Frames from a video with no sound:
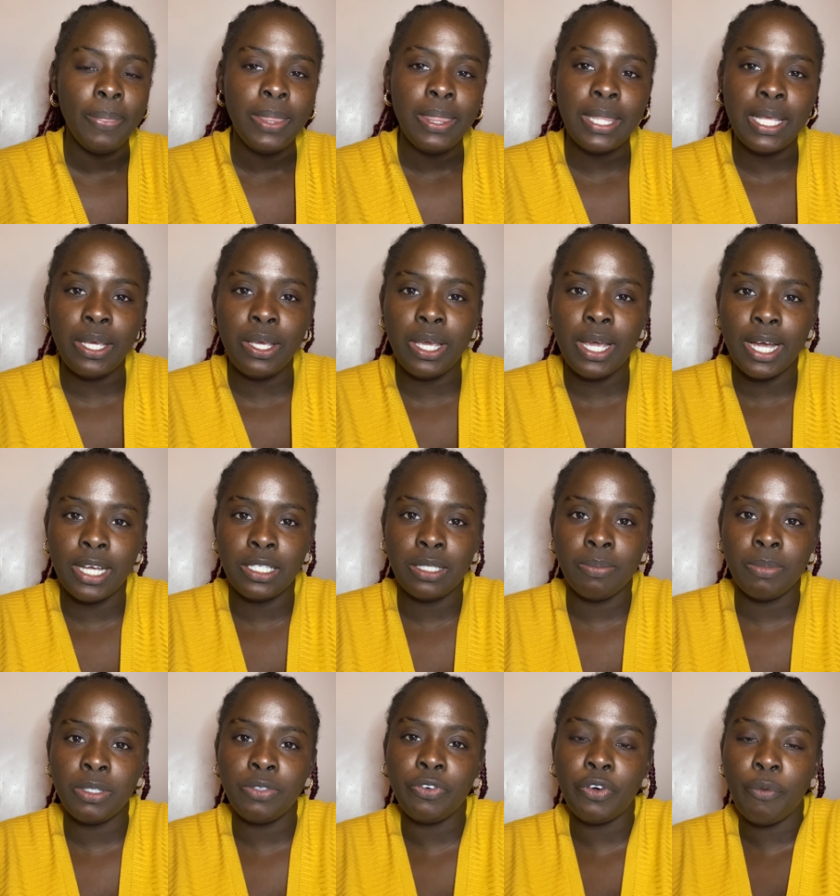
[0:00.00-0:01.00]
Thank you guys so
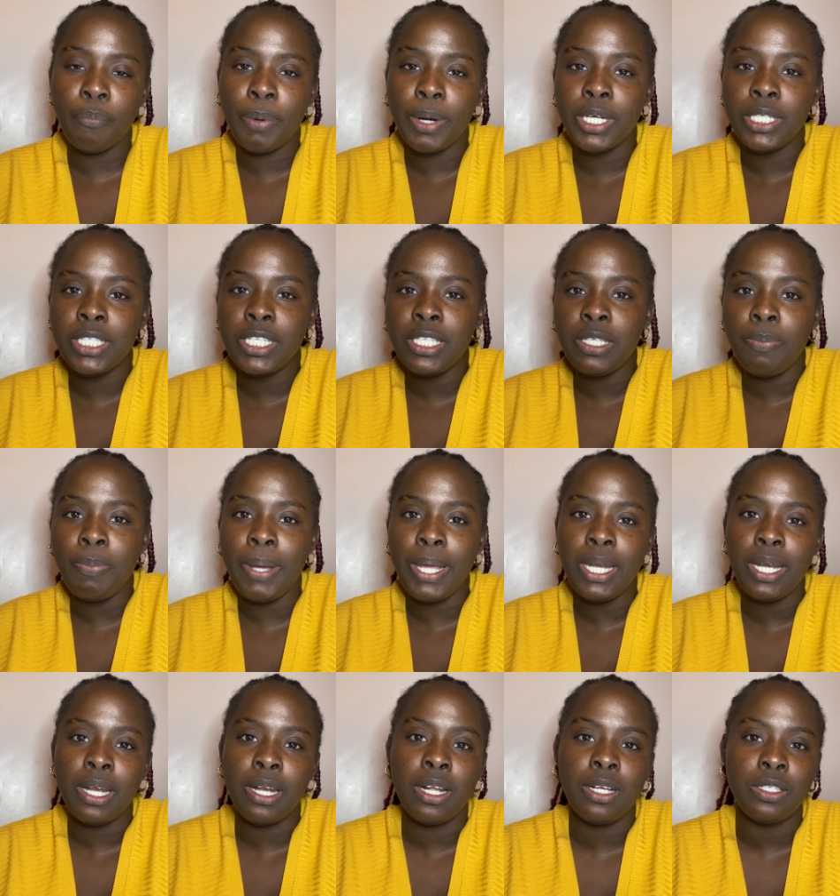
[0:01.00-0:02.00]
much for
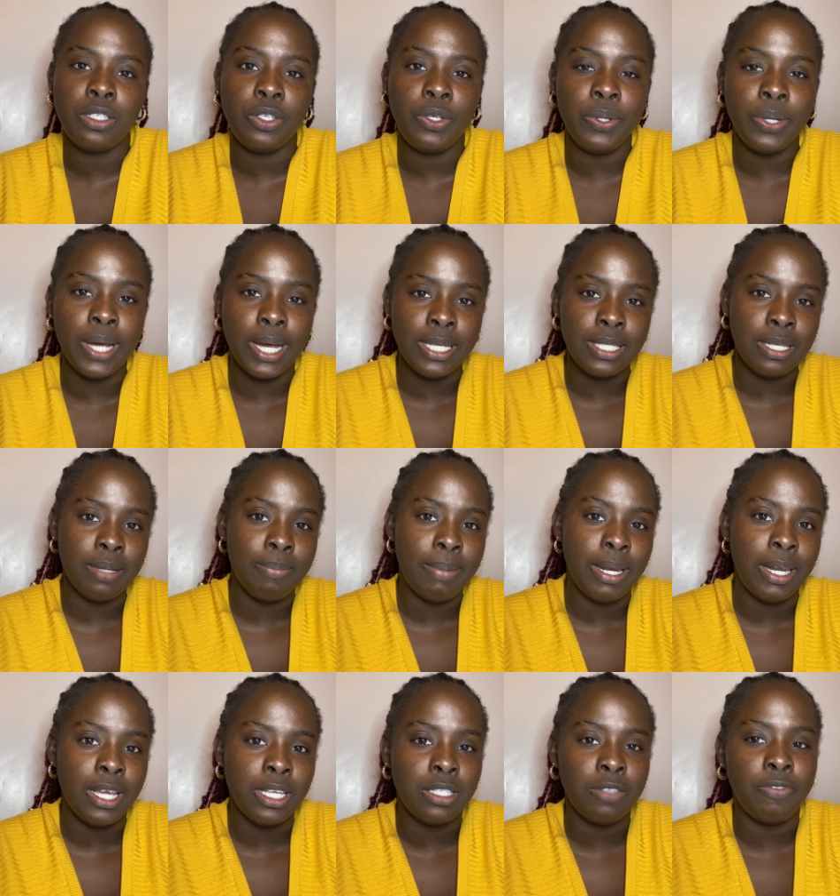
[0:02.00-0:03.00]
participating, and I'll see you guys in my
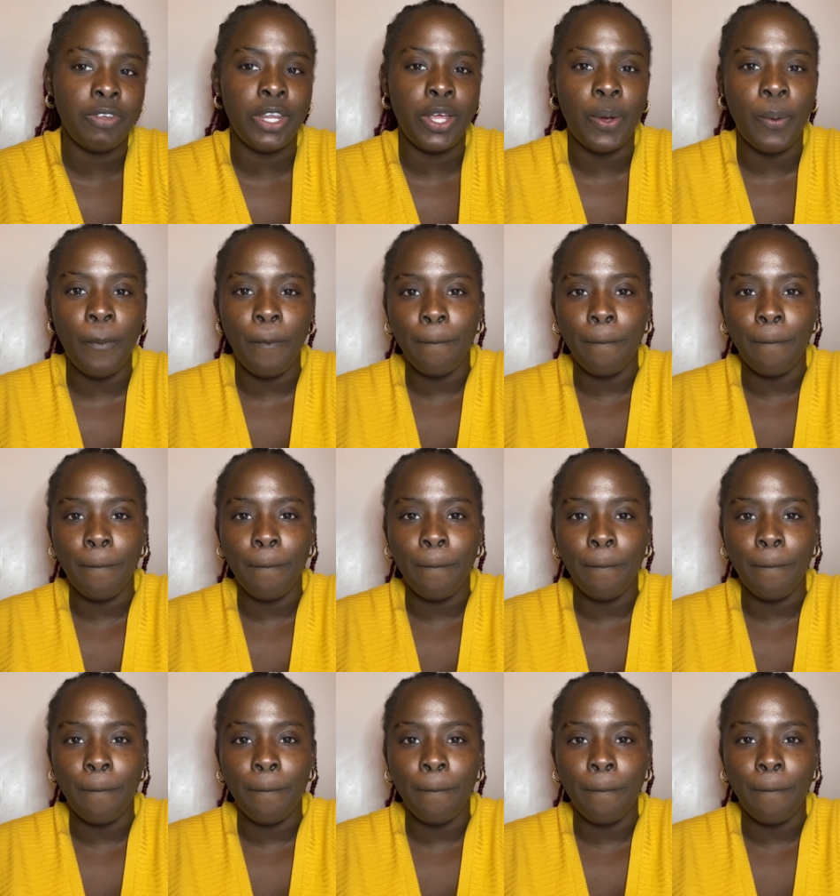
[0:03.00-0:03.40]
next video.